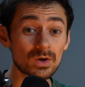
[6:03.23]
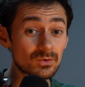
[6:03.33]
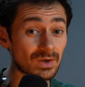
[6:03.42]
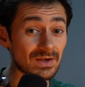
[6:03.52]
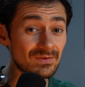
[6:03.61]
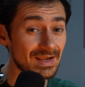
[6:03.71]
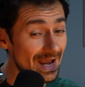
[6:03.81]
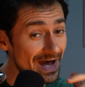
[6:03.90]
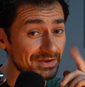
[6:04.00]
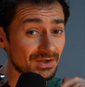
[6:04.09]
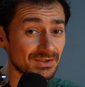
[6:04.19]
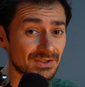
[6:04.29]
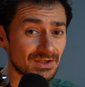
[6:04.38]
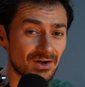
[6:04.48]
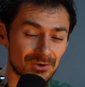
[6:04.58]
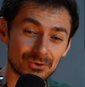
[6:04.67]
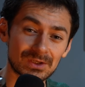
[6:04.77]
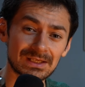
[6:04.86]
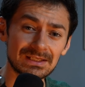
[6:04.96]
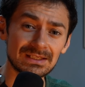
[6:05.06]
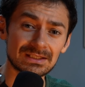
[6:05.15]
engraving and cutting are
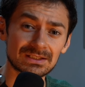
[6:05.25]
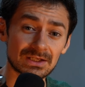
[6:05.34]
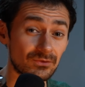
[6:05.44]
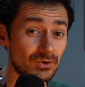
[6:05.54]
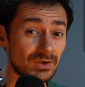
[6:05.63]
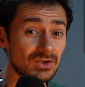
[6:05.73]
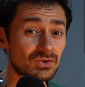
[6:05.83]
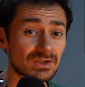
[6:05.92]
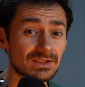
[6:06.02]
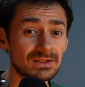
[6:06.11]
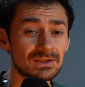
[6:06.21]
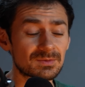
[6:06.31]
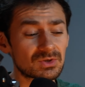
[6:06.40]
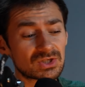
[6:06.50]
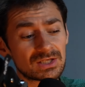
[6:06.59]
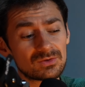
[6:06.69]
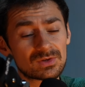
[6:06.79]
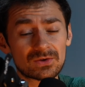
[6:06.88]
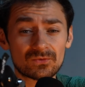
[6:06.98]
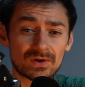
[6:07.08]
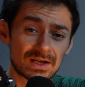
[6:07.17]
looking neat. If you're interested in this machine, you
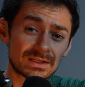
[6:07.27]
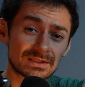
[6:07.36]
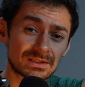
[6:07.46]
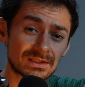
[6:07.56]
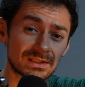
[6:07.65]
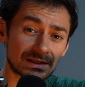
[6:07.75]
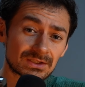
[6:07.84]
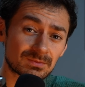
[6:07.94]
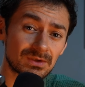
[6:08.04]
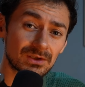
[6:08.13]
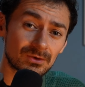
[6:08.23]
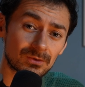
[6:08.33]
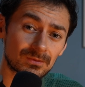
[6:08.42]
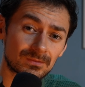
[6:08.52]
can find it in the links below.